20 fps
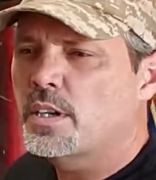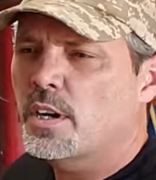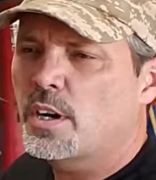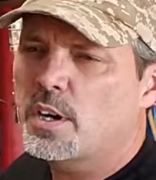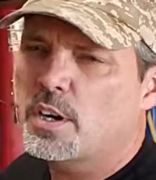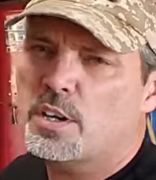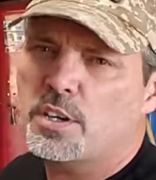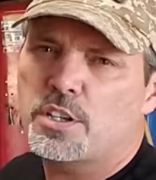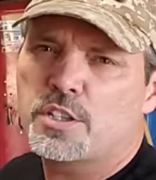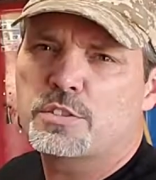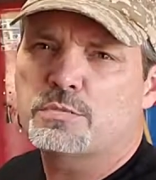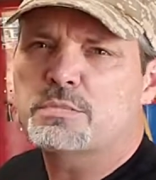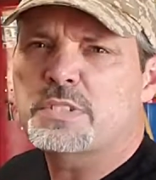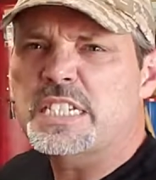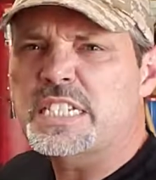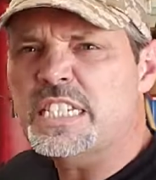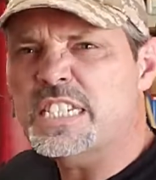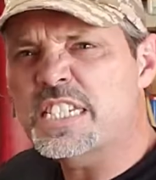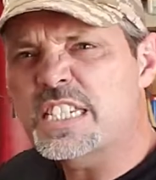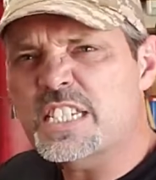all
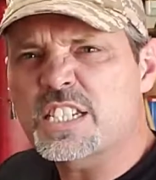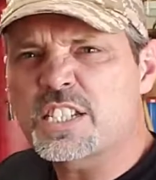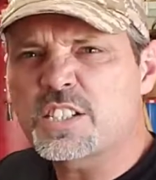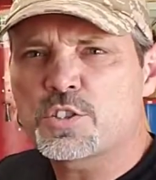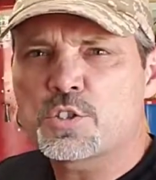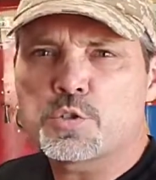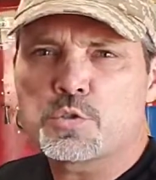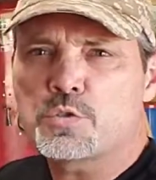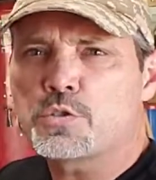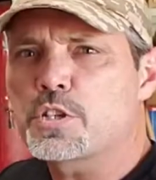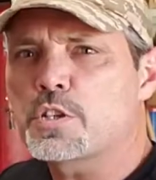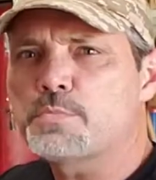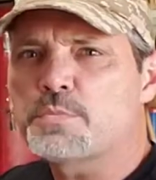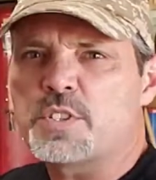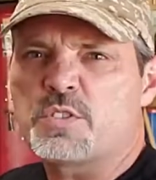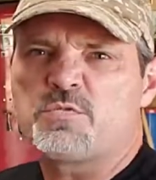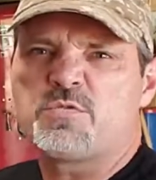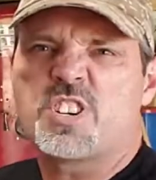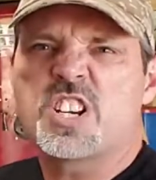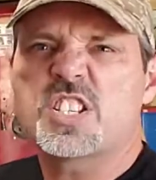mean and tore up
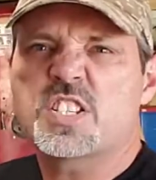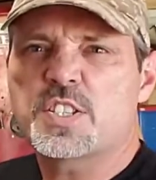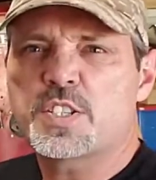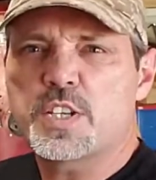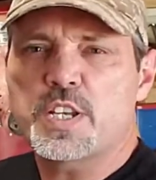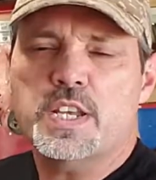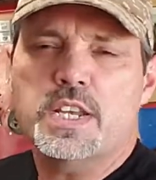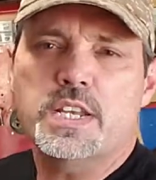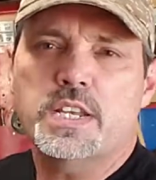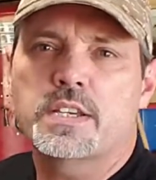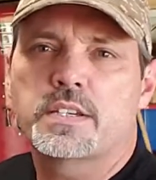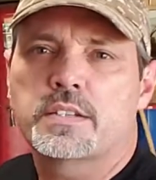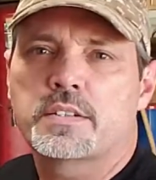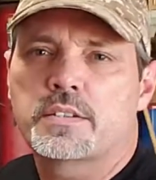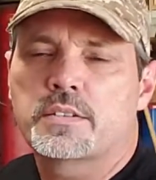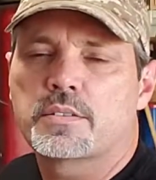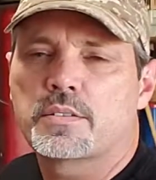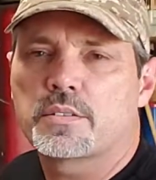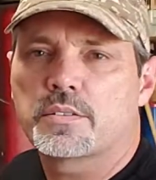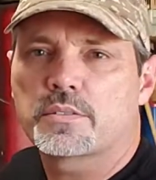and rusty
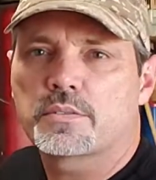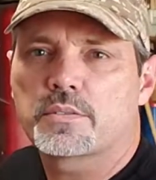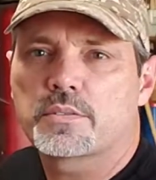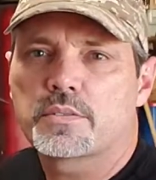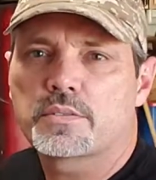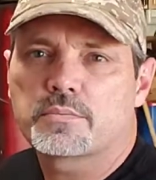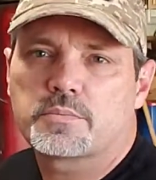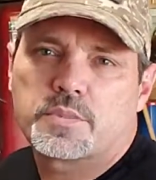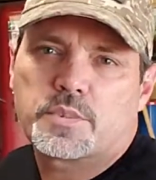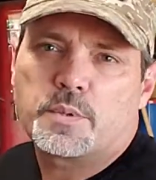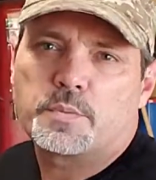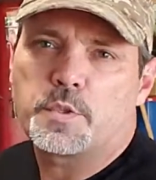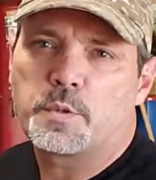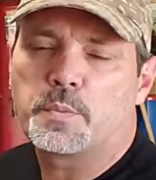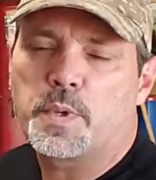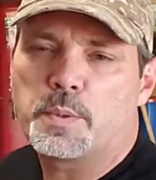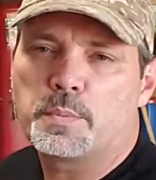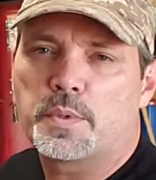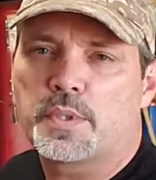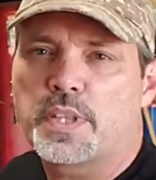and something
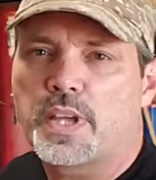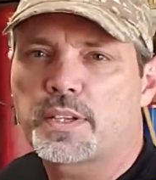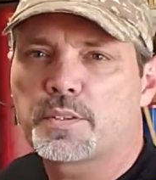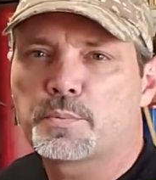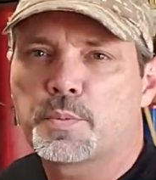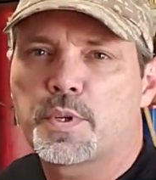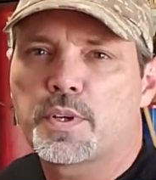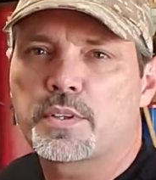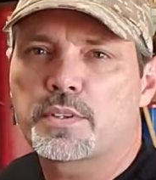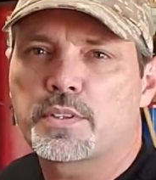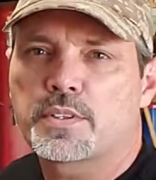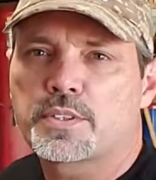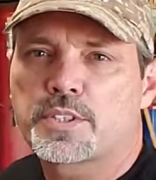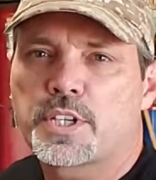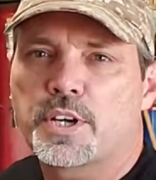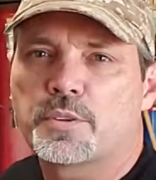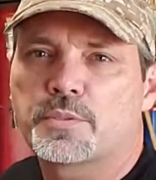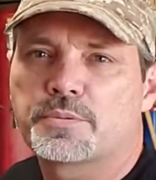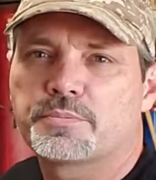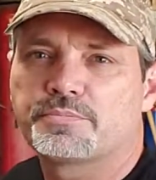people like to put on their
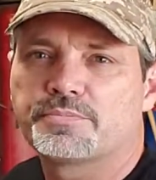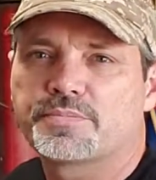shelf.